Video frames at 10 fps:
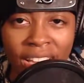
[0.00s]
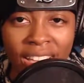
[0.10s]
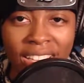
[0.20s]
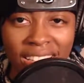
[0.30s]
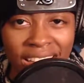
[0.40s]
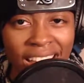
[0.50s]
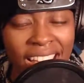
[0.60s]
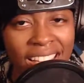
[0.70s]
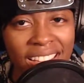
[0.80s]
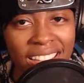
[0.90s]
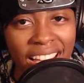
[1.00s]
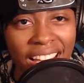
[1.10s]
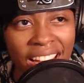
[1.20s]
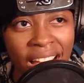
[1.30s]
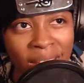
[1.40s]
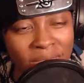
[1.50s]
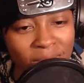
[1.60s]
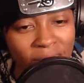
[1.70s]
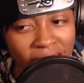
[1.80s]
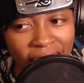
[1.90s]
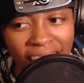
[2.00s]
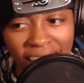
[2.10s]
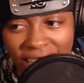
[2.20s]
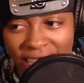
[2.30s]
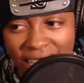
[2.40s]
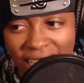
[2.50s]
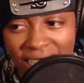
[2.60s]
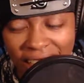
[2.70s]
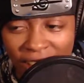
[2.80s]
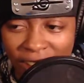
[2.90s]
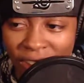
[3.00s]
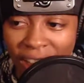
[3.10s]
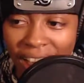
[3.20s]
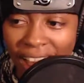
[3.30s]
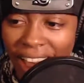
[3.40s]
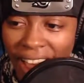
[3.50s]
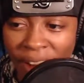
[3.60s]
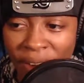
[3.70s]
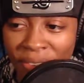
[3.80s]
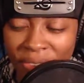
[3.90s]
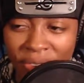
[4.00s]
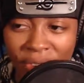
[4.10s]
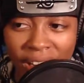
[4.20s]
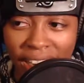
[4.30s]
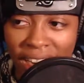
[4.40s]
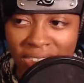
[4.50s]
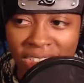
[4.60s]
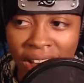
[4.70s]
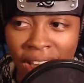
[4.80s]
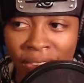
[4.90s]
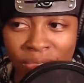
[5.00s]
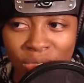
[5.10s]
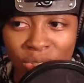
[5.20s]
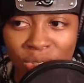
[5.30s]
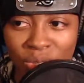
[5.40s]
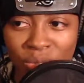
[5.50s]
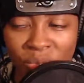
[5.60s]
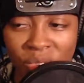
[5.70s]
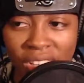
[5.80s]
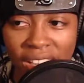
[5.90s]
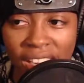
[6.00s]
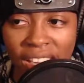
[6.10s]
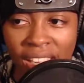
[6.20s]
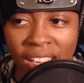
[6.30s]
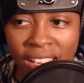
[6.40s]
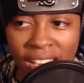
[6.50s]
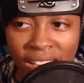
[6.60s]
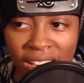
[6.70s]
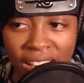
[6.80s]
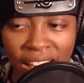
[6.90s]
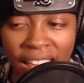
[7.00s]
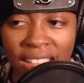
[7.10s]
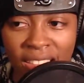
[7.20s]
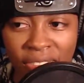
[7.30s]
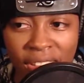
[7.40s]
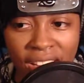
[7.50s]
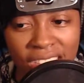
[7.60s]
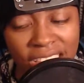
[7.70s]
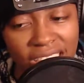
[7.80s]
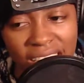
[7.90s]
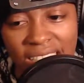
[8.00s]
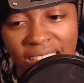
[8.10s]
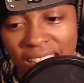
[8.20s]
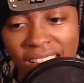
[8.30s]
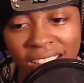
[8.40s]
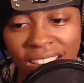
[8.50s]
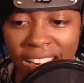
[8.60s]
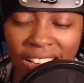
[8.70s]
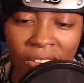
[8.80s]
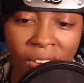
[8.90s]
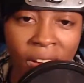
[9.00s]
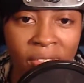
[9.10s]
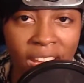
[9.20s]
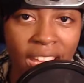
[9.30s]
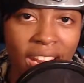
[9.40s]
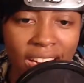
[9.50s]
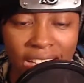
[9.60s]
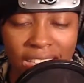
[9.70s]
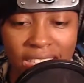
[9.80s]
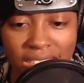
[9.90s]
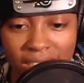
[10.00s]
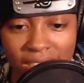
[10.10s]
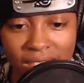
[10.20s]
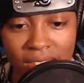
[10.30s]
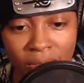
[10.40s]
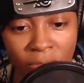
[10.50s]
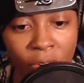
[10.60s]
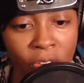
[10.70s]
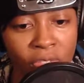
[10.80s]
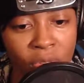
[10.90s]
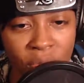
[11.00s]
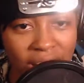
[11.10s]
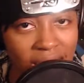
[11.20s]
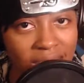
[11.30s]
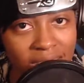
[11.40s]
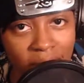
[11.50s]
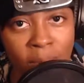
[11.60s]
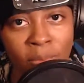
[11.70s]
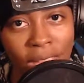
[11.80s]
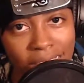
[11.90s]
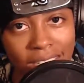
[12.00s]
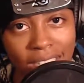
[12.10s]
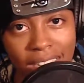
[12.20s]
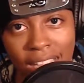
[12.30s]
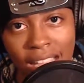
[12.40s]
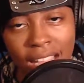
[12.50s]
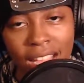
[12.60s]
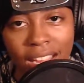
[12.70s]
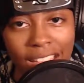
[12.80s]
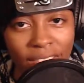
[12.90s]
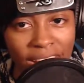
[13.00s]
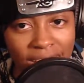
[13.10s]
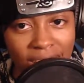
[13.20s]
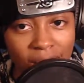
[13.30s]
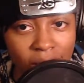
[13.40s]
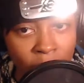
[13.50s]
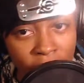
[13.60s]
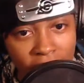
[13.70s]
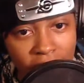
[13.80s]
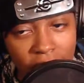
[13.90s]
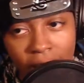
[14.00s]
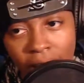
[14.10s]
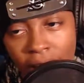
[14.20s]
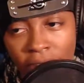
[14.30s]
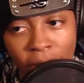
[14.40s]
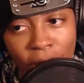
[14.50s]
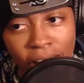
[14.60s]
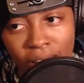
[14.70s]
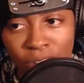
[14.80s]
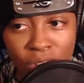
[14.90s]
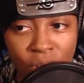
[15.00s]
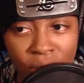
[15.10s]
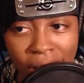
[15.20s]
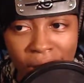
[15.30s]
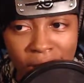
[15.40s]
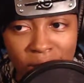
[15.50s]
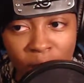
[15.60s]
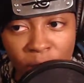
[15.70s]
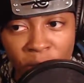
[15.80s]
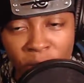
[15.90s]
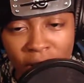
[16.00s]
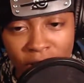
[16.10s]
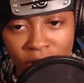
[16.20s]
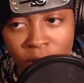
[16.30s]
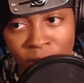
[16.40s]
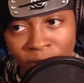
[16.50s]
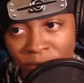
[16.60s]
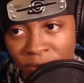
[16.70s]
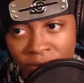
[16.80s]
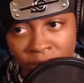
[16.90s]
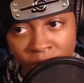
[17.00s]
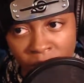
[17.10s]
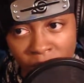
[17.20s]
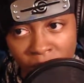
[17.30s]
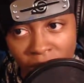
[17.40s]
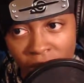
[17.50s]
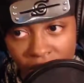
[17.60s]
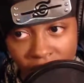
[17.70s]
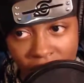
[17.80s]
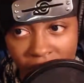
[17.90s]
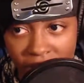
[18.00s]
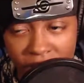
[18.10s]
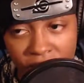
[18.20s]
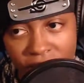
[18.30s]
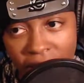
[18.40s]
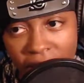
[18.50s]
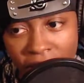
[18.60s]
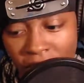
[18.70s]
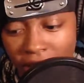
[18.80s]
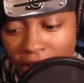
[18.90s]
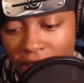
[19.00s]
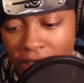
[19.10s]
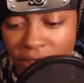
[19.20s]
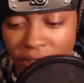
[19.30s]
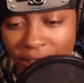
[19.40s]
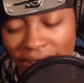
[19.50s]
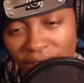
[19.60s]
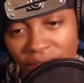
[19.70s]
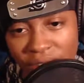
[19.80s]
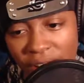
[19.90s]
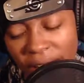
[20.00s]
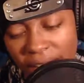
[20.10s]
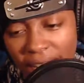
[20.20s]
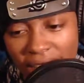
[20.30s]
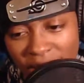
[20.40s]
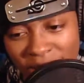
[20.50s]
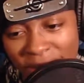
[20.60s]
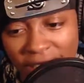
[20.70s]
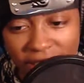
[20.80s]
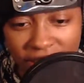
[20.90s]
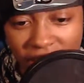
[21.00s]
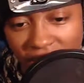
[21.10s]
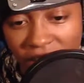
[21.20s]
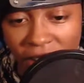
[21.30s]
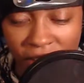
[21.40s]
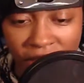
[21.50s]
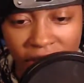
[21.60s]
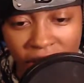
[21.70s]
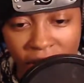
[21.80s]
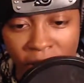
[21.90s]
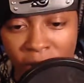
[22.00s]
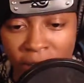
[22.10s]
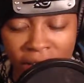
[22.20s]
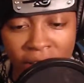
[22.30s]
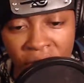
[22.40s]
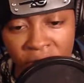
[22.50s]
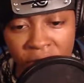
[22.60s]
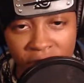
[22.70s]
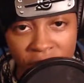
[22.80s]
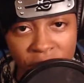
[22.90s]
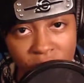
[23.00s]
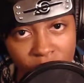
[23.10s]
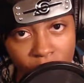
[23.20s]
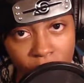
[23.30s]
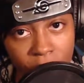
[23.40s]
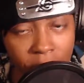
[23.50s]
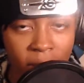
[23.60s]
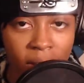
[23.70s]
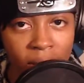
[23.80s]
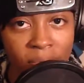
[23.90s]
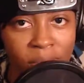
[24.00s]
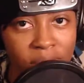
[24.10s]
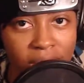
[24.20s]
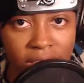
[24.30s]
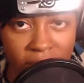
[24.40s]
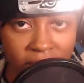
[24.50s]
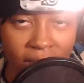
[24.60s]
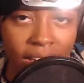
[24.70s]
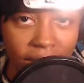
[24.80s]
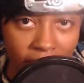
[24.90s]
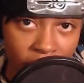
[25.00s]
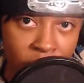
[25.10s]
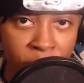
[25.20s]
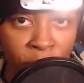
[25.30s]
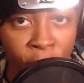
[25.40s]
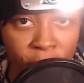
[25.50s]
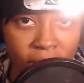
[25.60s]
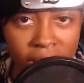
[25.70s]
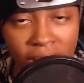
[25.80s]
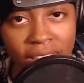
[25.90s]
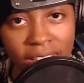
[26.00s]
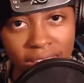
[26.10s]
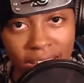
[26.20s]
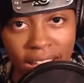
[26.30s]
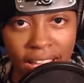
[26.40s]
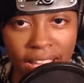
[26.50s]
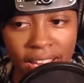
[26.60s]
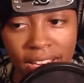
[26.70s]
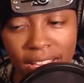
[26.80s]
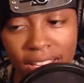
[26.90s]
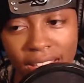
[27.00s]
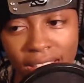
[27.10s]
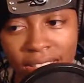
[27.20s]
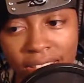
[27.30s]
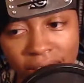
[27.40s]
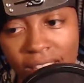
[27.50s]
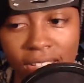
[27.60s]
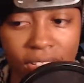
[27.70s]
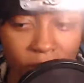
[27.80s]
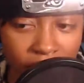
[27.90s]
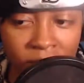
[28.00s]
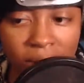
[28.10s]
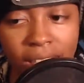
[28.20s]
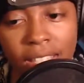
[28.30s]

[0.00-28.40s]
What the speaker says: the thing that happens with that is I don't have a lot of time to really edit the videos into detail. Like all of my editing is just for fluidity's sake, basically. Like if I get stuck on a puzzle, maybe I'll show how I solved the puzzle the first time. You know, I'll show how I got a little bit stuck here and there, but I never really show the whole thing because that would be boring. And then I do a jump cut.